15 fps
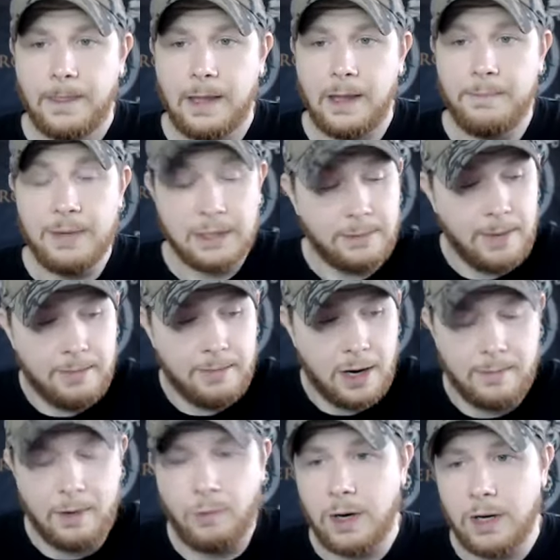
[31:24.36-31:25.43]
I miss my
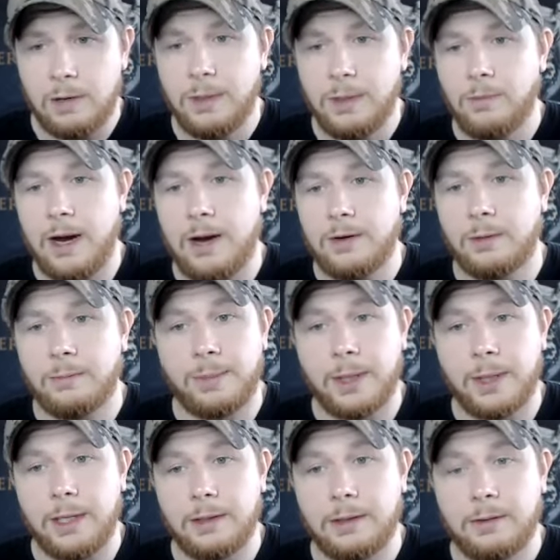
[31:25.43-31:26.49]
mom. I wanted to be around her,
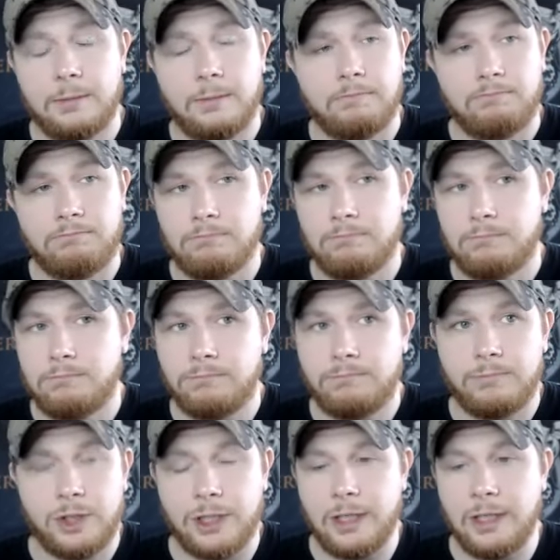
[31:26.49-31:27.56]
but
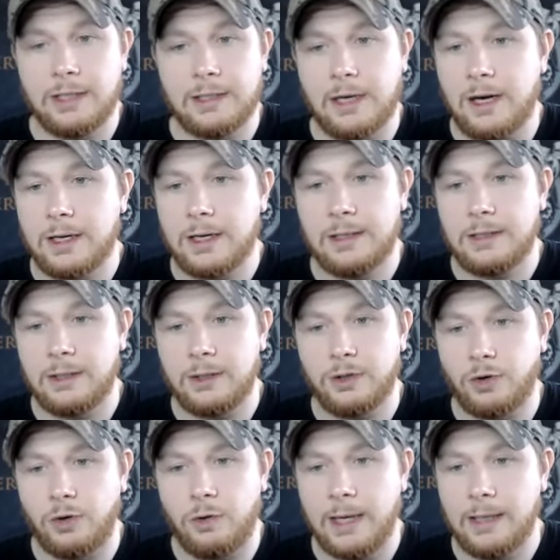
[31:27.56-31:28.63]
she does not get to
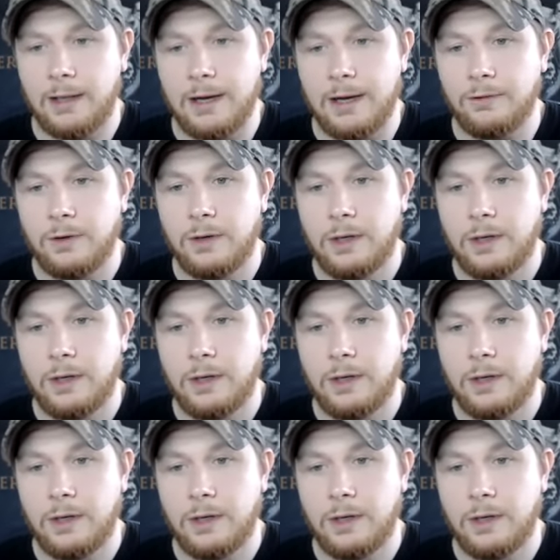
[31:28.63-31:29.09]
control my life.